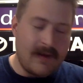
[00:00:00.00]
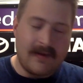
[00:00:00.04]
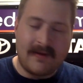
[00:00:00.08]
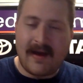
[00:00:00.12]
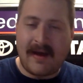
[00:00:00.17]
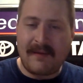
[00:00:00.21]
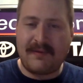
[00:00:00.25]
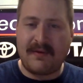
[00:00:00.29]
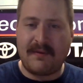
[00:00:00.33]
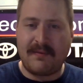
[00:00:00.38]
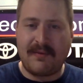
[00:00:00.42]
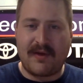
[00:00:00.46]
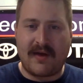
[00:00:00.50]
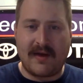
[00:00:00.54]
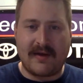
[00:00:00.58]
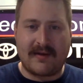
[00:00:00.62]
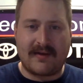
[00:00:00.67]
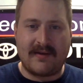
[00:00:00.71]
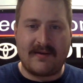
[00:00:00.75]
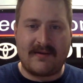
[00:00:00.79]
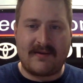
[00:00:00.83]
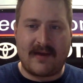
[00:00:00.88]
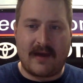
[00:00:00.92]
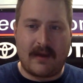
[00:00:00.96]
To have something
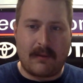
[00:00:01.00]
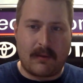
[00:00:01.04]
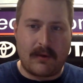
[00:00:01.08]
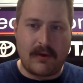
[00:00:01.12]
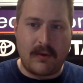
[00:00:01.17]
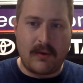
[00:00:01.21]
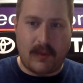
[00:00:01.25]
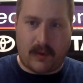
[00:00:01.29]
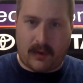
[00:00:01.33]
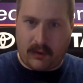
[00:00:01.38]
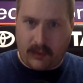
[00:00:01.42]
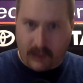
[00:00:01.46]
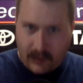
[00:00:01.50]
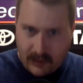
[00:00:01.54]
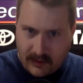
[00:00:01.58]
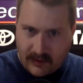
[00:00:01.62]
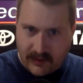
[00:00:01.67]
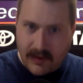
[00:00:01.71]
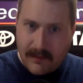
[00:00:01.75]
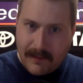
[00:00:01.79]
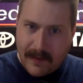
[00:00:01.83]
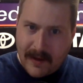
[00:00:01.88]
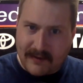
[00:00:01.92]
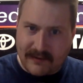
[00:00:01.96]
like this today where you were
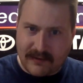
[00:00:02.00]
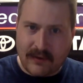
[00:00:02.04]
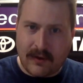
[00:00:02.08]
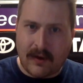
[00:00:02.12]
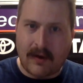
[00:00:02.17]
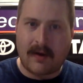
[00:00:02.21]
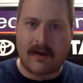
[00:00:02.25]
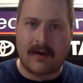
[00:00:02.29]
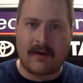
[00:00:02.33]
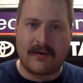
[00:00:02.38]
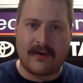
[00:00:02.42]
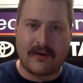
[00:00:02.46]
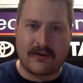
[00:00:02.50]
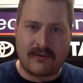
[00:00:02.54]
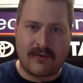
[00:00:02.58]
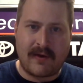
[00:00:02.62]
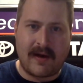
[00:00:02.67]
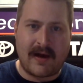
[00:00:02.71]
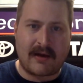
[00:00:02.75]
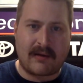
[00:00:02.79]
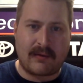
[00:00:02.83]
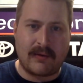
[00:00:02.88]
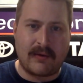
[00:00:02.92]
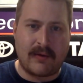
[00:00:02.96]
clearly the best car on the
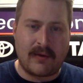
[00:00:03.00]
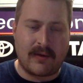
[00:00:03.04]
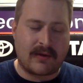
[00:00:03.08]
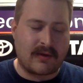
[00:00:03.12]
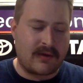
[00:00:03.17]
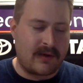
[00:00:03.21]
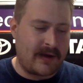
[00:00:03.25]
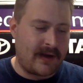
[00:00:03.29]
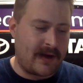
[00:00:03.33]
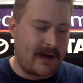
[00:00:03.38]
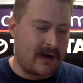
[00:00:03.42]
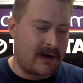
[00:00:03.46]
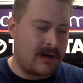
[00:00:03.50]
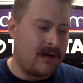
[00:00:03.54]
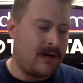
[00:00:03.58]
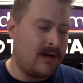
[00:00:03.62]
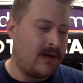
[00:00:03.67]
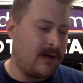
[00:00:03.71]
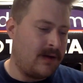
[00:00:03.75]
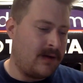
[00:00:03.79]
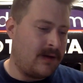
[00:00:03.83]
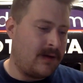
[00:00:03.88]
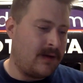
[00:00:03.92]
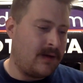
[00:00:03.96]
track when you had clean air,
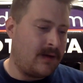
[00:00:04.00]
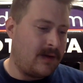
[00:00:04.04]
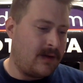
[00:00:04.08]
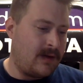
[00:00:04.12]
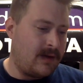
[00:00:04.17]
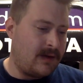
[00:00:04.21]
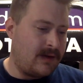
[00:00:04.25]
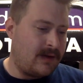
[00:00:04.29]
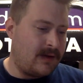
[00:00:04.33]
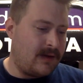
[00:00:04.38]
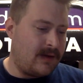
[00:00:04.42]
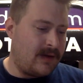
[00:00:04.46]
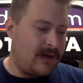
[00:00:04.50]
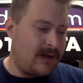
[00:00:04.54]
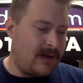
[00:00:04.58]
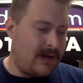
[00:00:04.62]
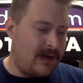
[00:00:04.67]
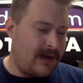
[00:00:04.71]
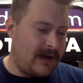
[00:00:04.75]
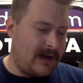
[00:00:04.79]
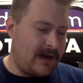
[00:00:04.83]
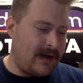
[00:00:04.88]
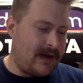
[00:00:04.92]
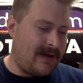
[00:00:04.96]

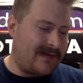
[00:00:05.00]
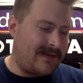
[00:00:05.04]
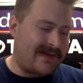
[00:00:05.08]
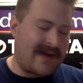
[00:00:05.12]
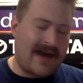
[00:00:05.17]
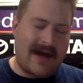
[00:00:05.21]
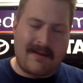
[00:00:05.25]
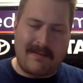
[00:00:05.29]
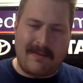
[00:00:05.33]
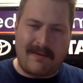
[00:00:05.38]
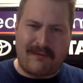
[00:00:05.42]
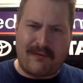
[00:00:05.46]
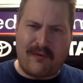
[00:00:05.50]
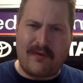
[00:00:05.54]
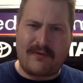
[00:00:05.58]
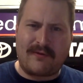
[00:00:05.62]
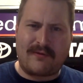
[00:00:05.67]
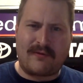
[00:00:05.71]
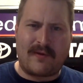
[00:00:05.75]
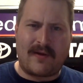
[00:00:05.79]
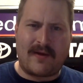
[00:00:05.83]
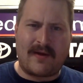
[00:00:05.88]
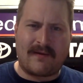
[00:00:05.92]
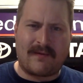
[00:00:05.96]
it's got to be
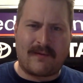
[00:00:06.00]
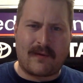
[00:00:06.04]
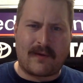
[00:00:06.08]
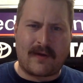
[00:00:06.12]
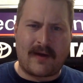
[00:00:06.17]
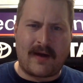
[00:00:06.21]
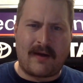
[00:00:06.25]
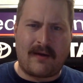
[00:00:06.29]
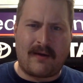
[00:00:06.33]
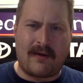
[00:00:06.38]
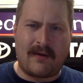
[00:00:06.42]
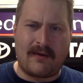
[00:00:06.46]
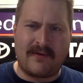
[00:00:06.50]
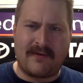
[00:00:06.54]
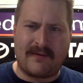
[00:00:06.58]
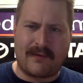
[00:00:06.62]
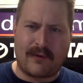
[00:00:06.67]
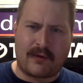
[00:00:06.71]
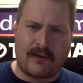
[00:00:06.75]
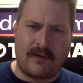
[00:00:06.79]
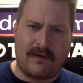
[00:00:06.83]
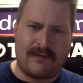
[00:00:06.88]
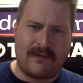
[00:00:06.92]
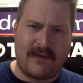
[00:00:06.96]
frustrating for Kyle Larson and
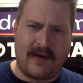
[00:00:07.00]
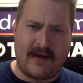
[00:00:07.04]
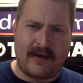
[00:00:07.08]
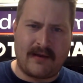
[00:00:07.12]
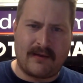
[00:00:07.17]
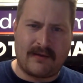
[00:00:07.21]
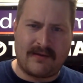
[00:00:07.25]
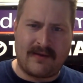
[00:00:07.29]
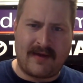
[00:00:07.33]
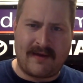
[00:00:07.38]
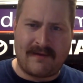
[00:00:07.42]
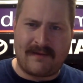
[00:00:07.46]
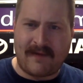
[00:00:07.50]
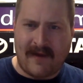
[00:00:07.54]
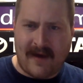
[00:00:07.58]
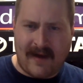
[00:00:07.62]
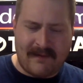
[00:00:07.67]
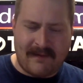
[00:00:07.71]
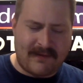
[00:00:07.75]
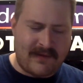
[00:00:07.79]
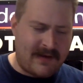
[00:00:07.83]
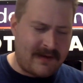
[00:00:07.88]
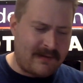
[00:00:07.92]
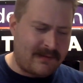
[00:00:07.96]
for Cliff Daniels and that
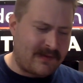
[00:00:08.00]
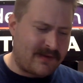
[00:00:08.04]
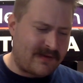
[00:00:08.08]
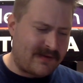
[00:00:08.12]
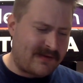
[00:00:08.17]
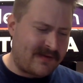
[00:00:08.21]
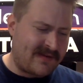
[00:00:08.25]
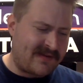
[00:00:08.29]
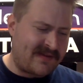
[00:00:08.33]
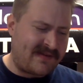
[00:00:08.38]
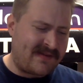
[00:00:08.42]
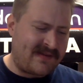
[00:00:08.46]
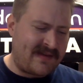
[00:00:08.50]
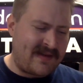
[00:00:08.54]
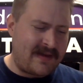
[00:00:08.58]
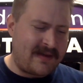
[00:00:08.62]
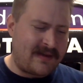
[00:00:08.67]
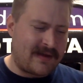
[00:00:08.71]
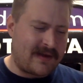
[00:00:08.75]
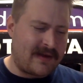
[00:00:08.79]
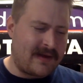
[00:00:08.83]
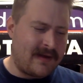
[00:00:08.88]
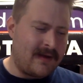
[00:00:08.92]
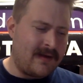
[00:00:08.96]
5 team to
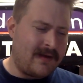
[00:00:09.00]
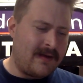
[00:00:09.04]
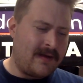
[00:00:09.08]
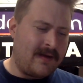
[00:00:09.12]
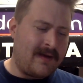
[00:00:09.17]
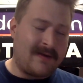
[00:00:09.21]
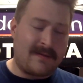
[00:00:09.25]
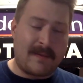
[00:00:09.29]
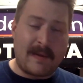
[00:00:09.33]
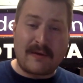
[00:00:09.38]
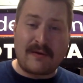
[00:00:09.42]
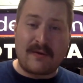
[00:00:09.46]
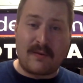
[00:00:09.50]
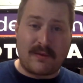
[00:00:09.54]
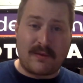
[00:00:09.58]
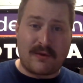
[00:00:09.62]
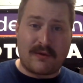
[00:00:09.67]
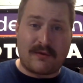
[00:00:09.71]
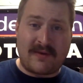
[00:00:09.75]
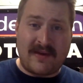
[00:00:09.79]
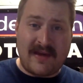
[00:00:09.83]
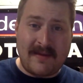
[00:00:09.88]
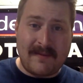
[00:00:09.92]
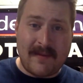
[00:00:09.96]
see that, especially with
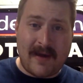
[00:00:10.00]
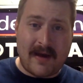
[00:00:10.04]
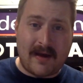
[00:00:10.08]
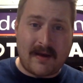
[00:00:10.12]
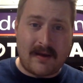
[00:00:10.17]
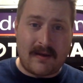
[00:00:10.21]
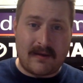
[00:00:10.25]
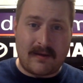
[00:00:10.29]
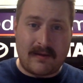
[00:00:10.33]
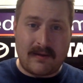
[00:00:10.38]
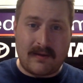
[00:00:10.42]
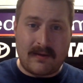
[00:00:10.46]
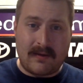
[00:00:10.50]
your teammate